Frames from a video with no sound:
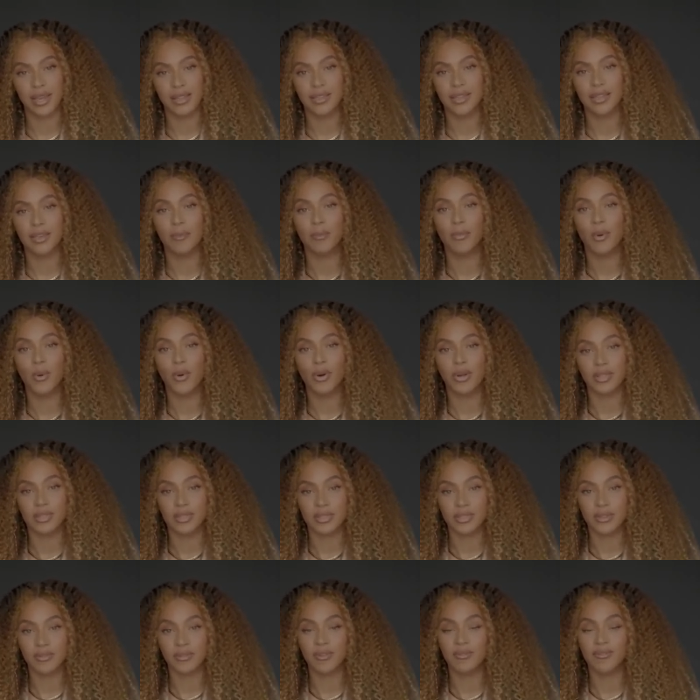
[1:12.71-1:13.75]
and the
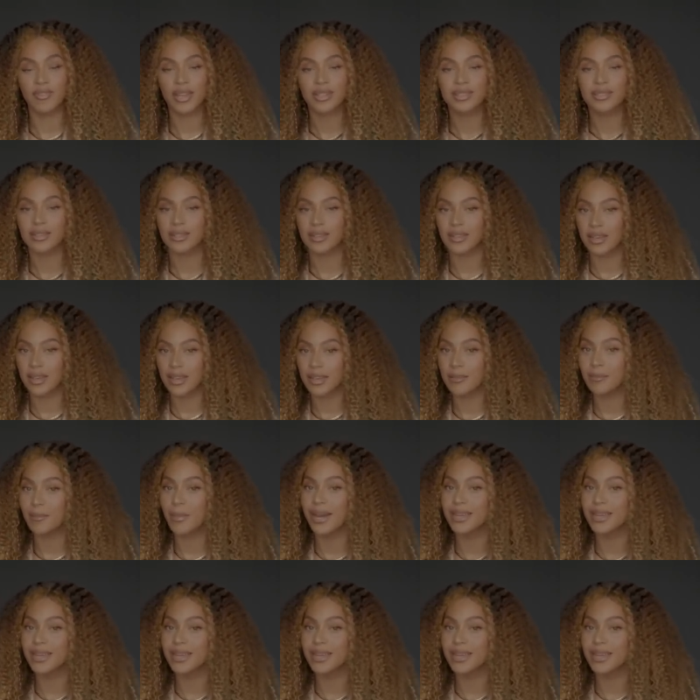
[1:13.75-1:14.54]
importance of investing in